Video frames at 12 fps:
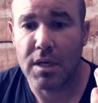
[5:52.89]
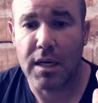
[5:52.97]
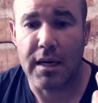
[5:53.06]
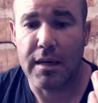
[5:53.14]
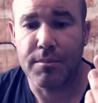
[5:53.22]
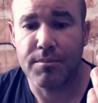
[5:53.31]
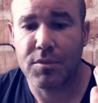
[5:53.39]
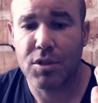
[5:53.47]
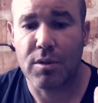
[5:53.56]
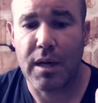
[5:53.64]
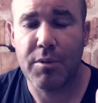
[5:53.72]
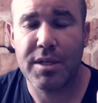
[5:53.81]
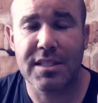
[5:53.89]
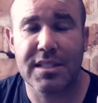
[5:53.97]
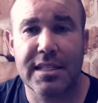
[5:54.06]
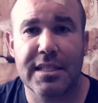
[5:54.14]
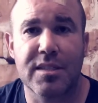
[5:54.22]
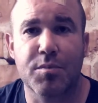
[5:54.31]
Um, so I wouldn't
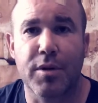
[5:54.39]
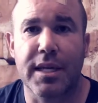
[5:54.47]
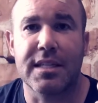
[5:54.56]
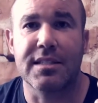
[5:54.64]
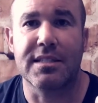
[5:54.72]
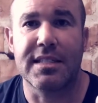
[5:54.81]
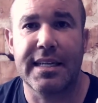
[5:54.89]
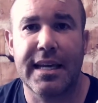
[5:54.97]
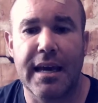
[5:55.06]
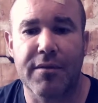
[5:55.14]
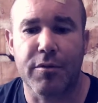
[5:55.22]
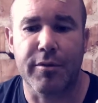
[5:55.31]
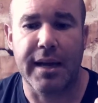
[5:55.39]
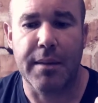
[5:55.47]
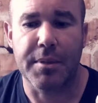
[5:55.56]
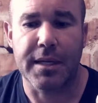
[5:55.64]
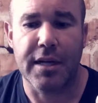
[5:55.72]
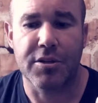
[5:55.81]
see it as bringing it to decant for
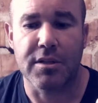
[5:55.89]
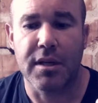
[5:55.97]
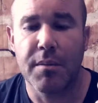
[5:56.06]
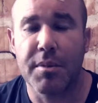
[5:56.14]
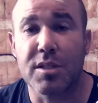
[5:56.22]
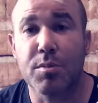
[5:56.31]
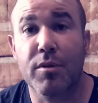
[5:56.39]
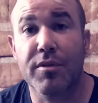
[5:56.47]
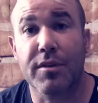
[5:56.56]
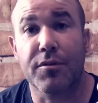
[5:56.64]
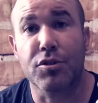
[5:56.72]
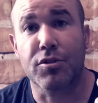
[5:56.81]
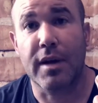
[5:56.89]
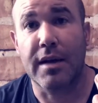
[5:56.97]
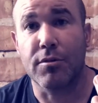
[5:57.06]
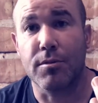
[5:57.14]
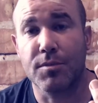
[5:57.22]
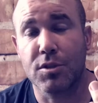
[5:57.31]
reapplication, but it's perfect for travel.